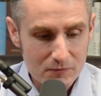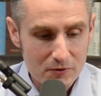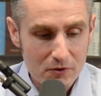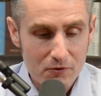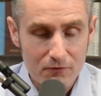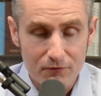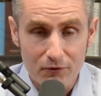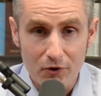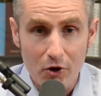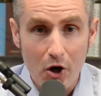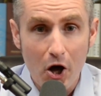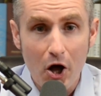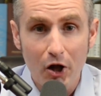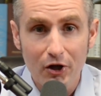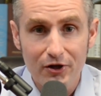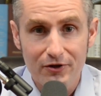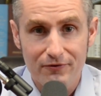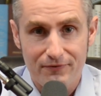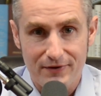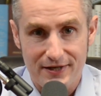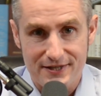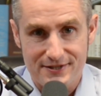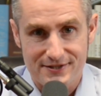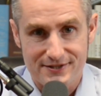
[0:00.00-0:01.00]
For all
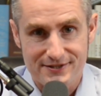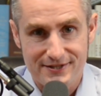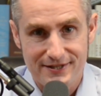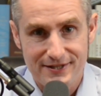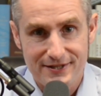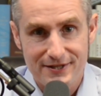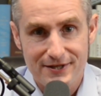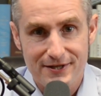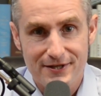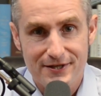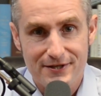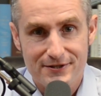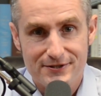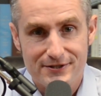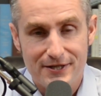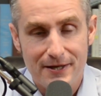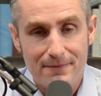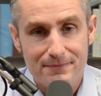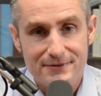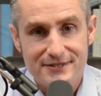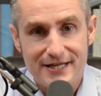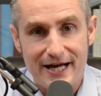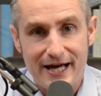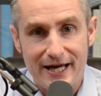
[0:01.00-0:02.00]
of us,
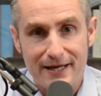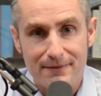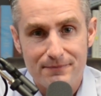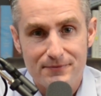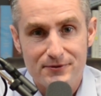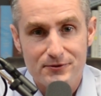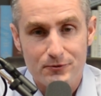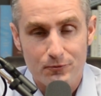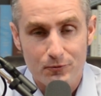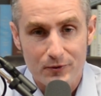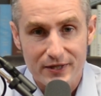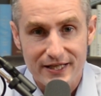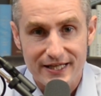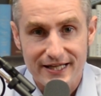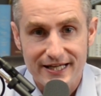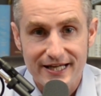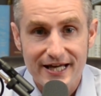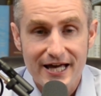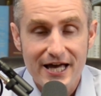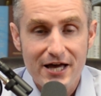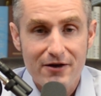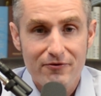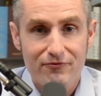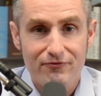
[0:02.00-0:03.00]
sometimes
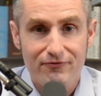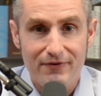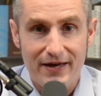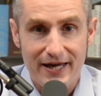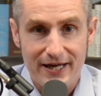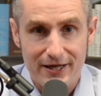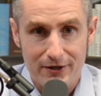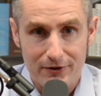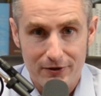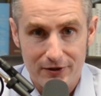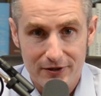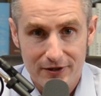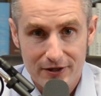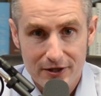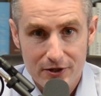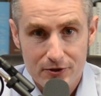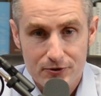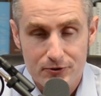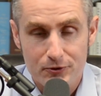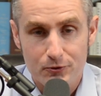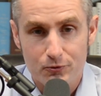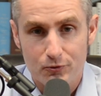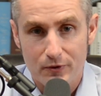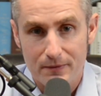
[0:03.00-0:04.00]
we fail
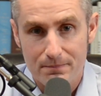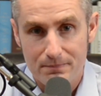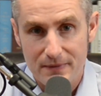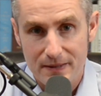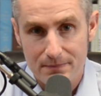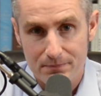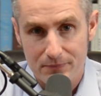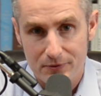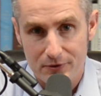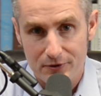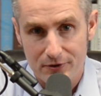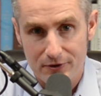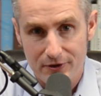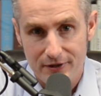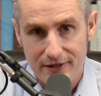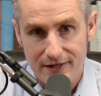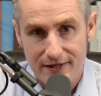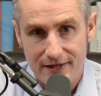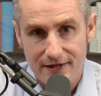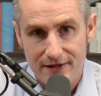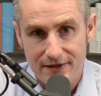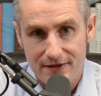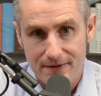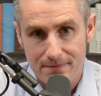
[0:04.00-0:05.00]
to remember
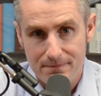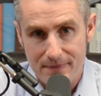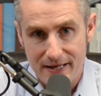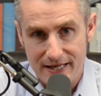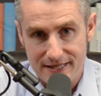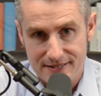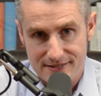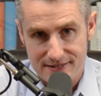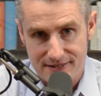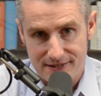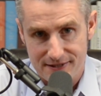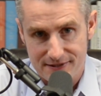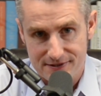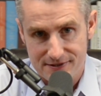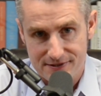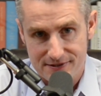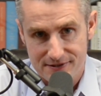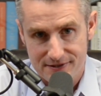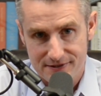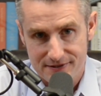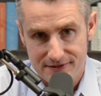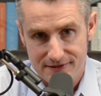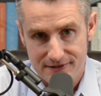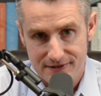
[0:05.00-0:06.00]
the
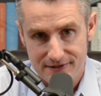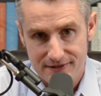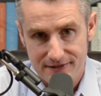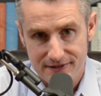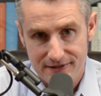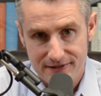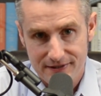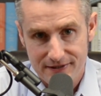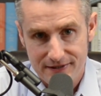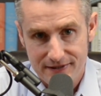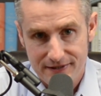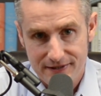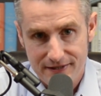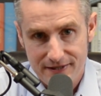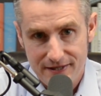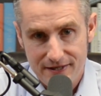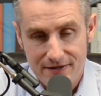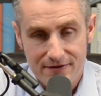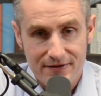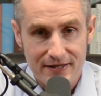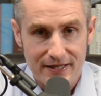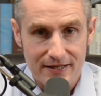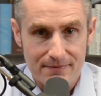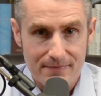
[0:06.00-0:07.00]
basics.
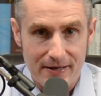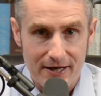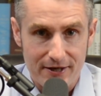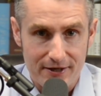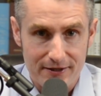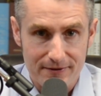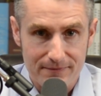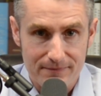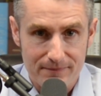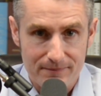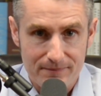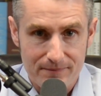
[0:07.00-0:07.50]
Think about it.